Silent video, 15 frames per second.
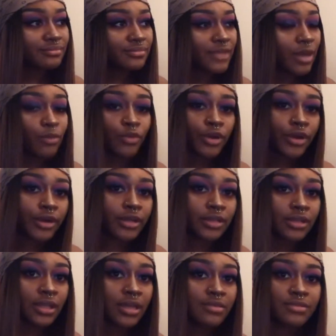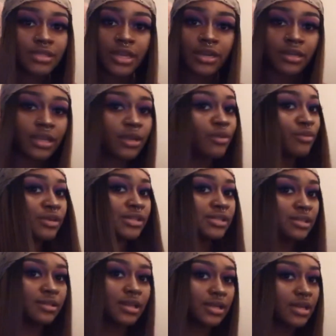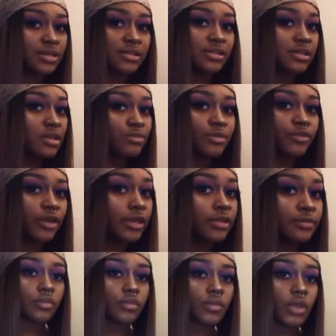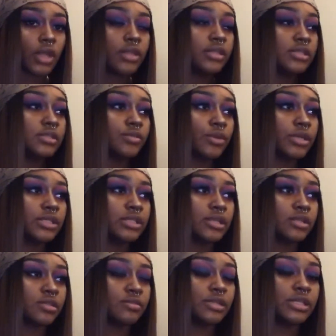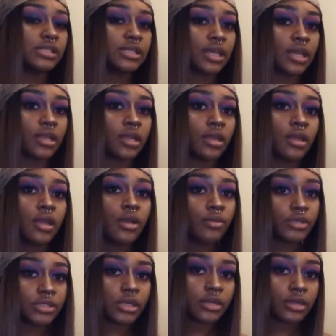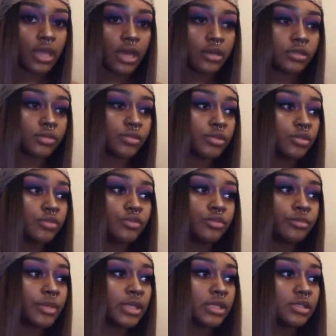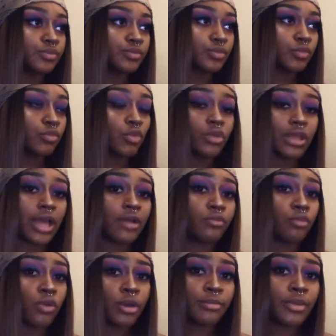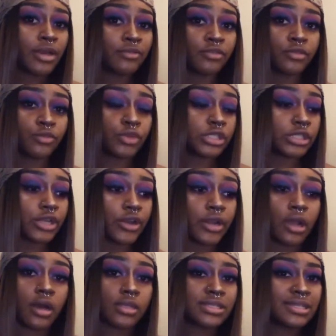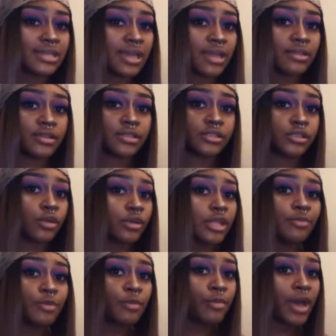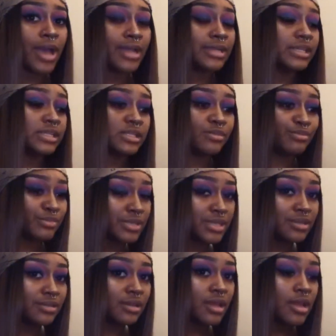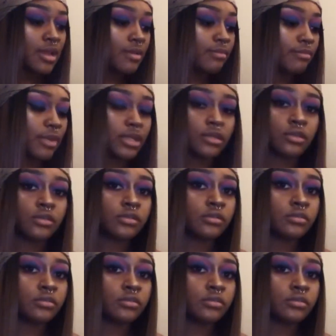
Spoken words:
I'm worried, like I'm scared. Like, what is it that he has to tell me, right? This is what he tells me. He's like, we're sharing the house with 2 roommates. We only have 1 bedroom. We're sharing all together. So keep in mind, it's me, my little